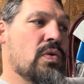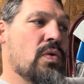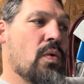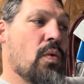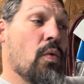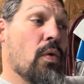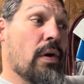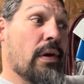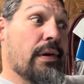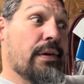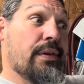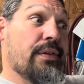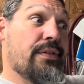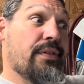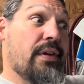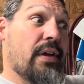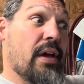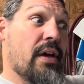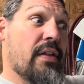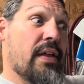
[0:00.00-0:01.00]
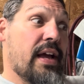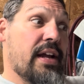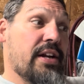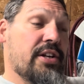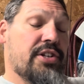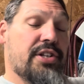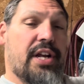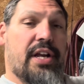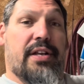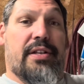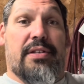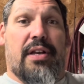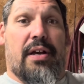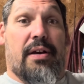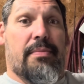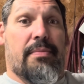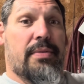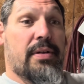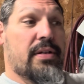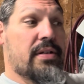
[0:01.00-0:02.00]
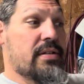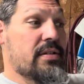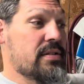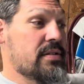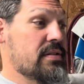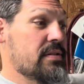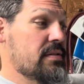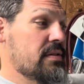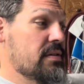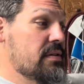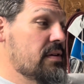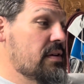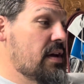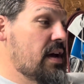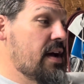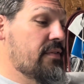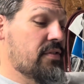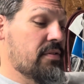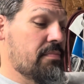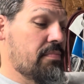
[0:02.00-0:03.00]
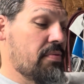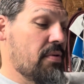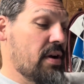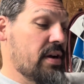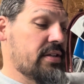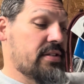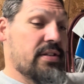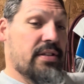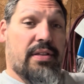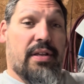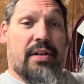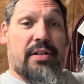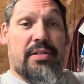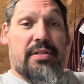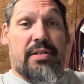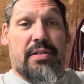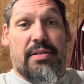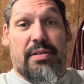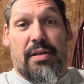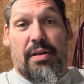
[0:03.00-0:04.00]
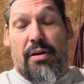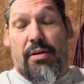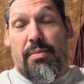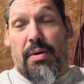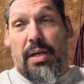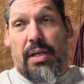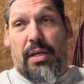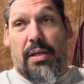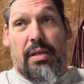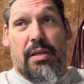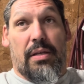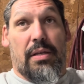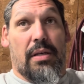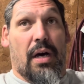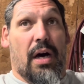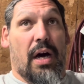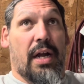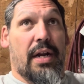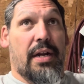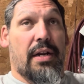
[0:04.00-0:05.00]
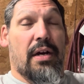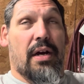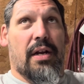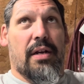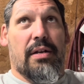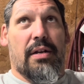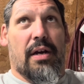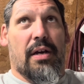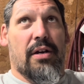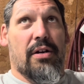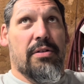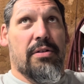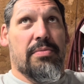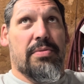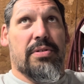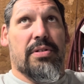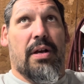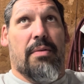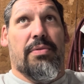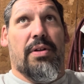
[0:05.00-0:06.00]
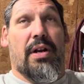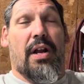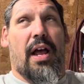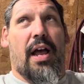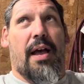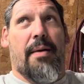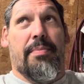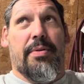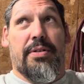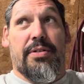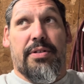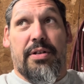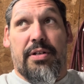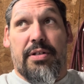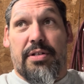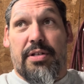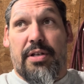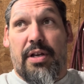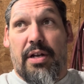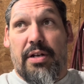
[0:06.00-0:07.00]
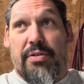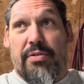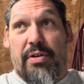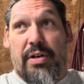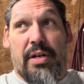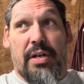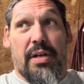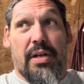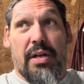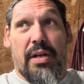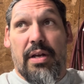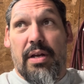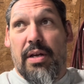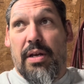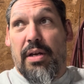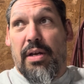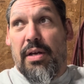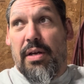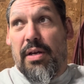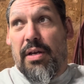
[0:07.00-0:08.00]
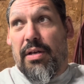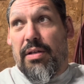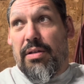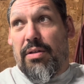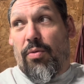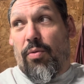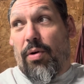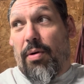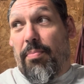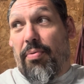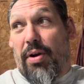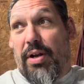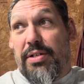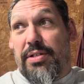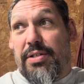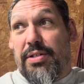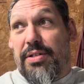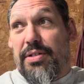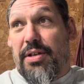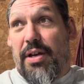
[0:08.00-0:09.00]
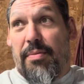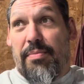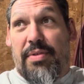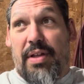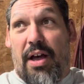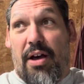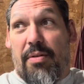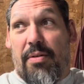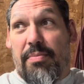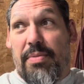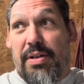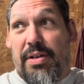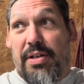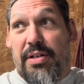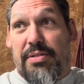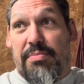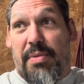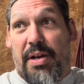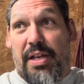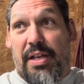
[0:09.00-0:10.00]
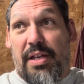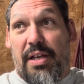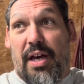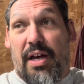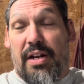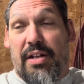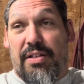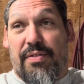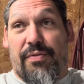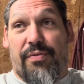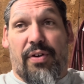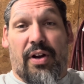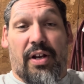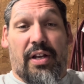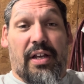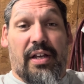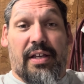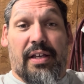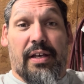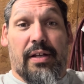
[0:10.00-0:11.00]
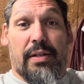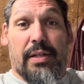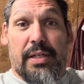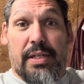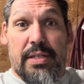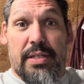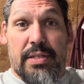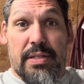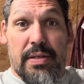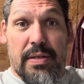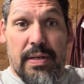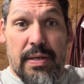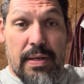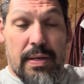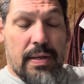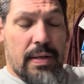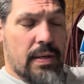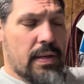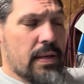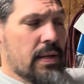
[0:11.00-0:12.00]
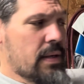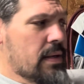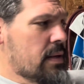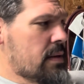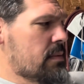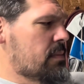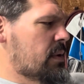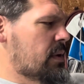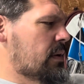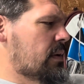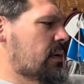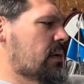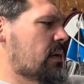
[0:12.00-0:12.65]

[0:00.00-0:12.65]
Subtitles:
We're gonna see how that shakes out, because after price and things, oh my god, I hope something happens in this country to where prices come down, because my god, it's fucking killing us. But